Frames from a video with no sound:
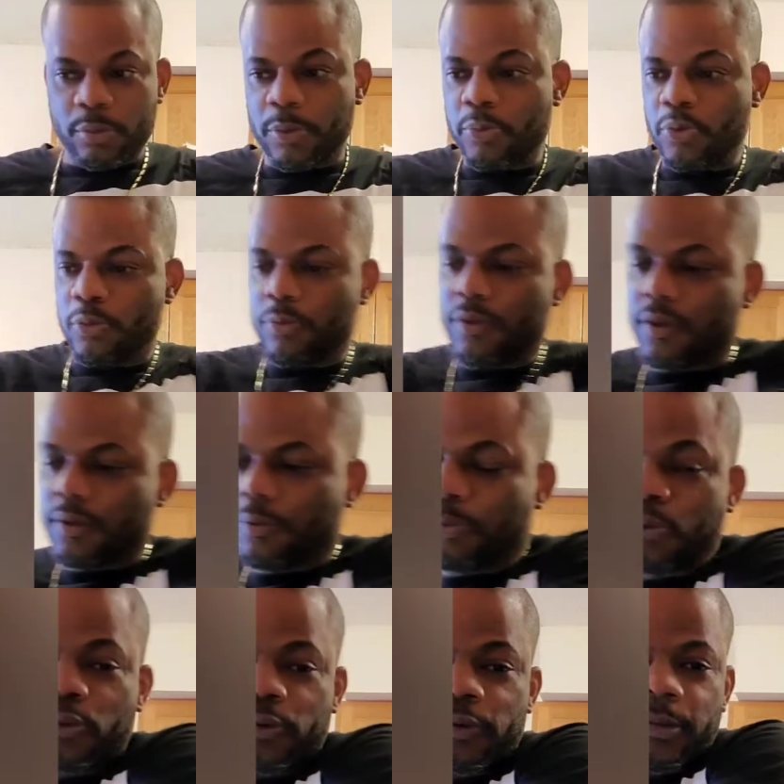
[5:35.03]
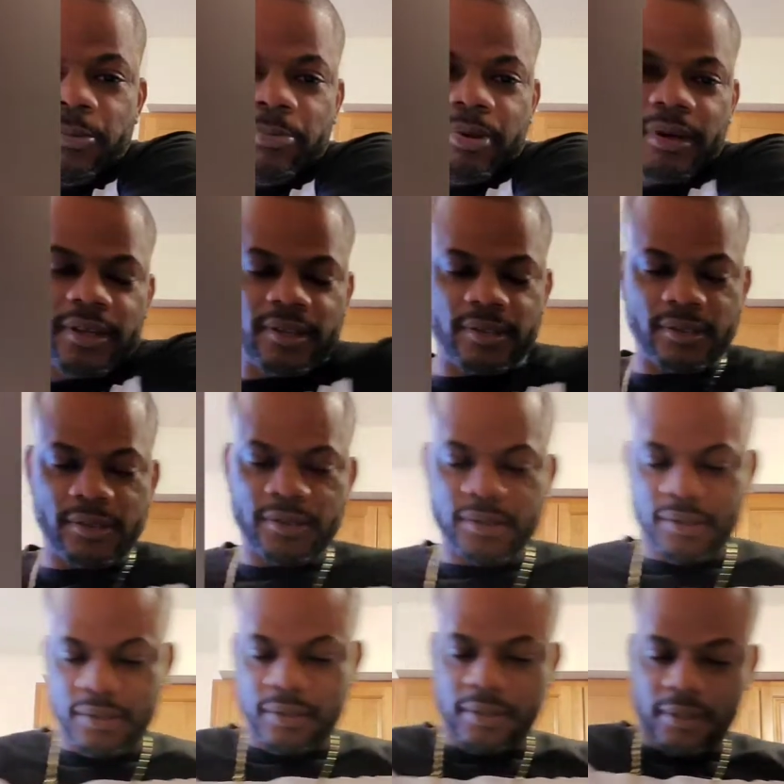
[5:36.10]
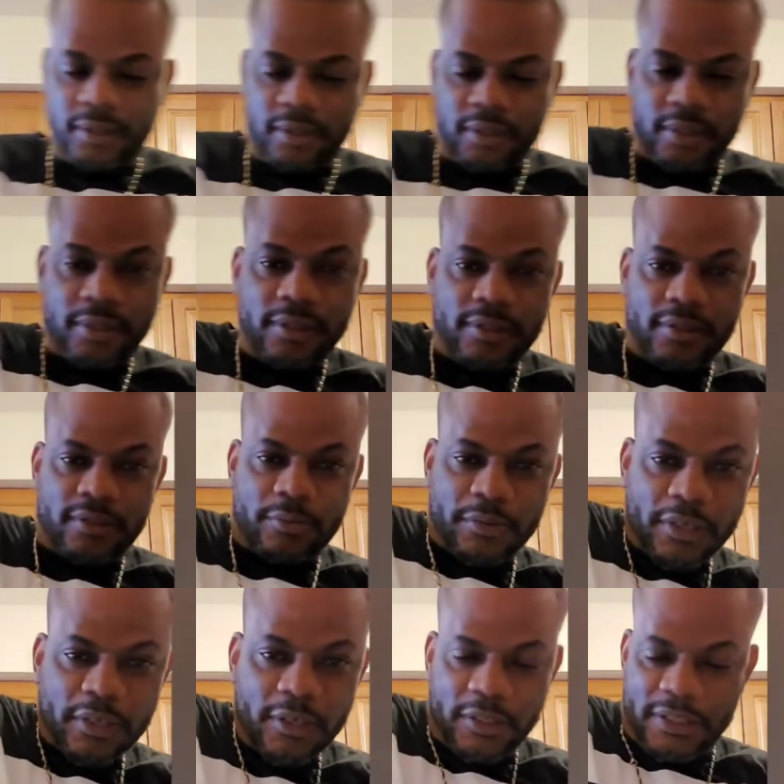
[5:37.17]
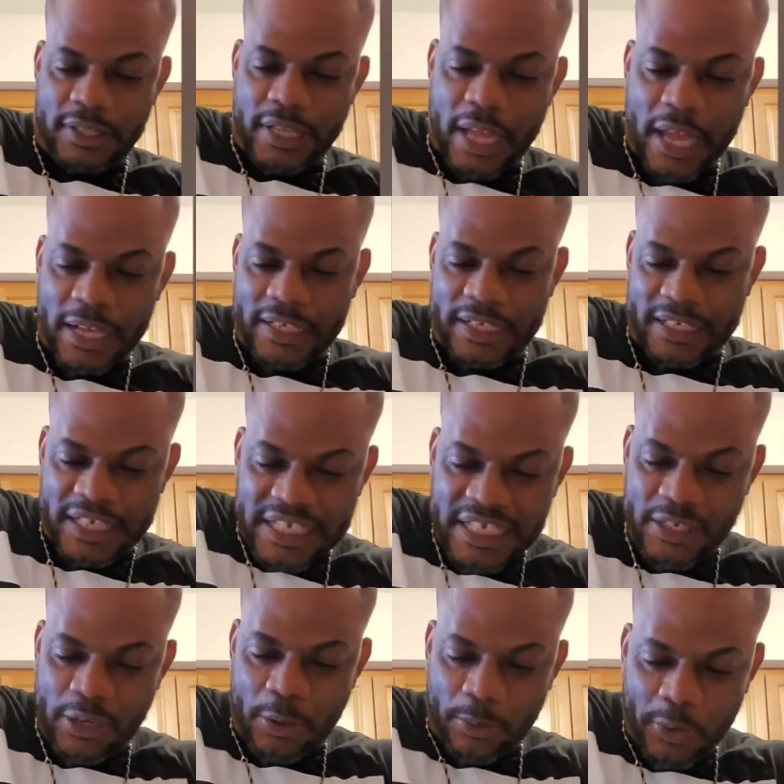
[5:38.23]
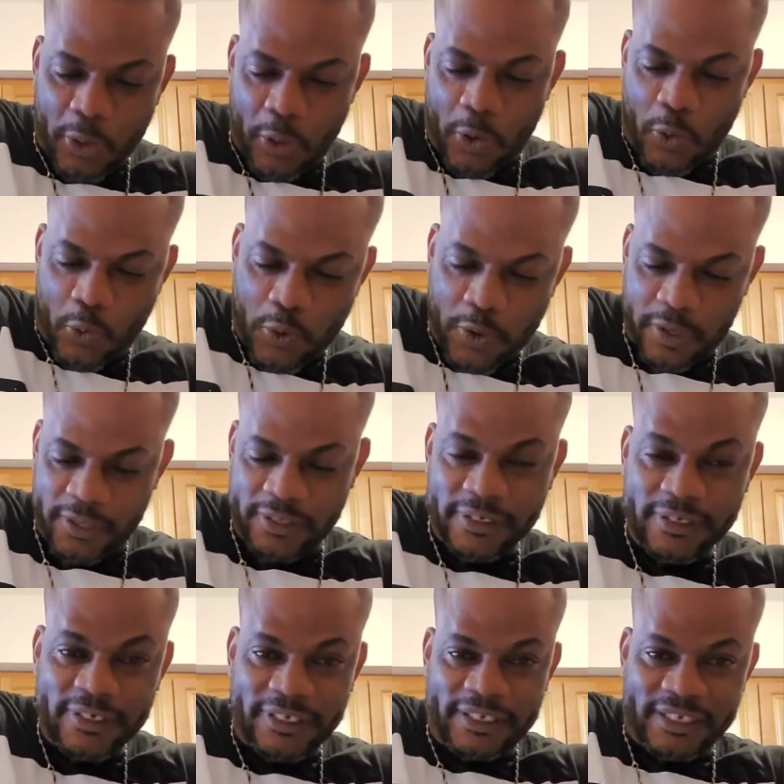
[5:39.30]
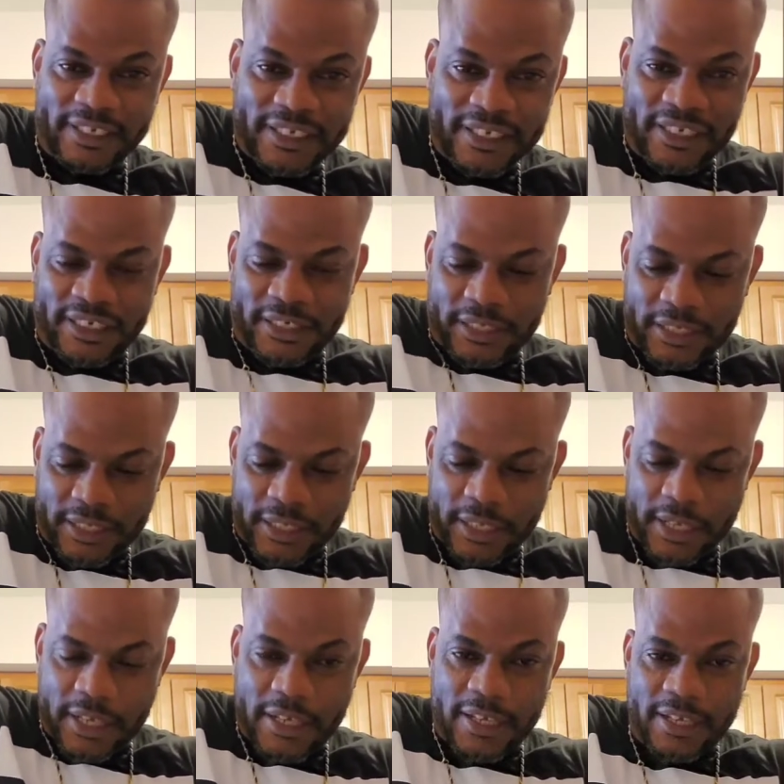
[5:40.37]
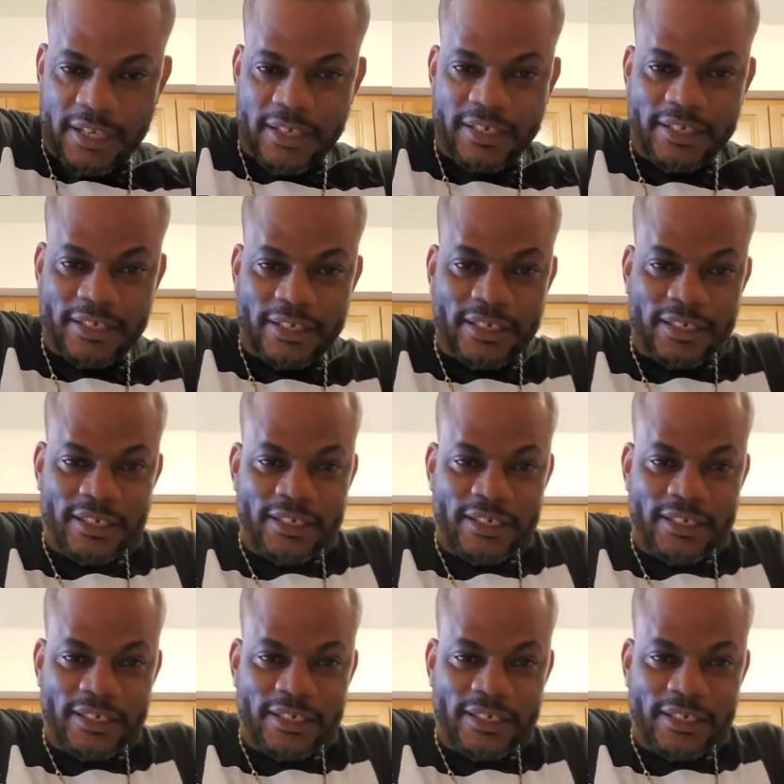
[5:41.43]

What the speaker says: put my spoon in pan. So I'm gonna start knead up now. Yeah, see?